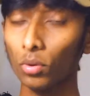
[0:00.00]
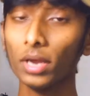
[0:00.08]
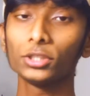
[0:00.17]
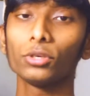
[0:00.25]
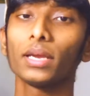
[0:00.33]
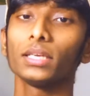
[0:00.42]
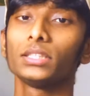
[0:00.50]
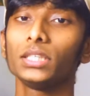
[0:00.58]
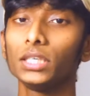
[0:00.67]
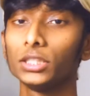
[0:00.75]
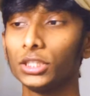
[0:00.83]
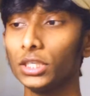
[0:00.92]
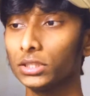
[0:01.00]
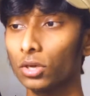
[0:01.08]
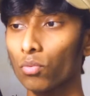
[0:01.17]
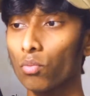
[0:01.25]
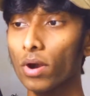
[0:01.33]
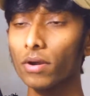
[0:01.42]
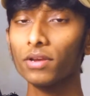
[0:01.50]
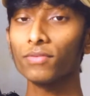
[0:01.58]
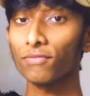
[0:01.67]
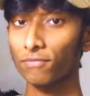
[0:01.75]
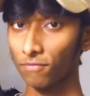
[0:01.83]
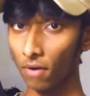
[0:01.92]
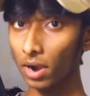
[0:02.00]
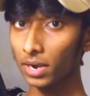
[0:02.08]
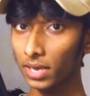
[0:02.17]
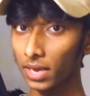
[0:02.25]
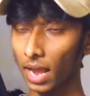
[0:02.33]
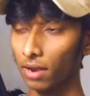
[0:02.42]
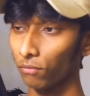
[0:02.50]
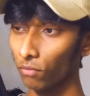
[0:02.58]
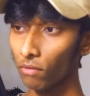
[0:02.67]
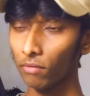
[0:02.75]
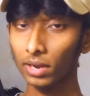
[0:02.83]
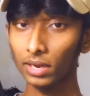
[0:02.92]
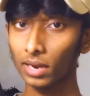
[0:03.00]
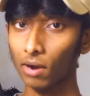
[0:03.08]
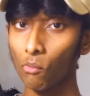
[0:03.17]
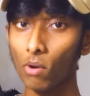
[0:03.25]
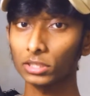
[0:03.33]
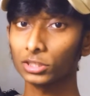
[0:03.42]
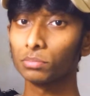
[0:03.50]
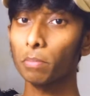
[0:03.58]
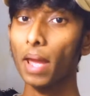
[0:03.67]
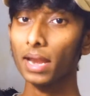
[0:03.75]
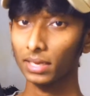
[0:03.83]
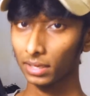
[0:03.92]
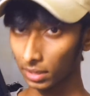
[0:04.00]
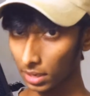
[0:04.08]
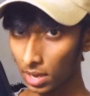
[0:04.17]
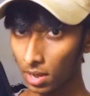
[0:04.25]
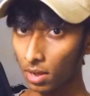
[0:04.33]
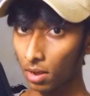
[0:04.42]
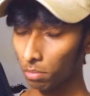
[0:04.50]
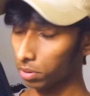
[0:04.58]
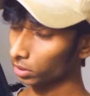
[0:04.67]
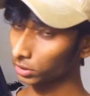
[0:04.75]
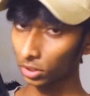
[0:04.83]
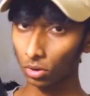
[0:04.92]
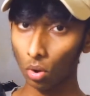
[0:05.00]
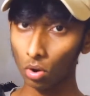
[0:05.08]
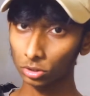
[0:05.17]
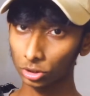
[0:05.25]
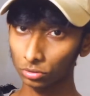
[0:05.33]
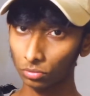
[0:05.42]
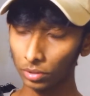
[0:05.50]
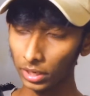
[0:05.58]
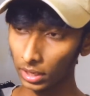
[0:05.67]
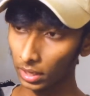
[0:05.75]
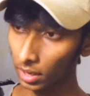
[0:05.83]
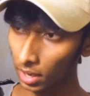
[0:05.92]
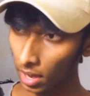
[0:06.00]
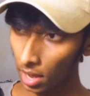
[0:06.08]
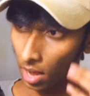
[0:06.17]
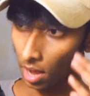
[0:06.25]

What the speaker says: So as you can see, she's a very funny and very charismatic person on screen.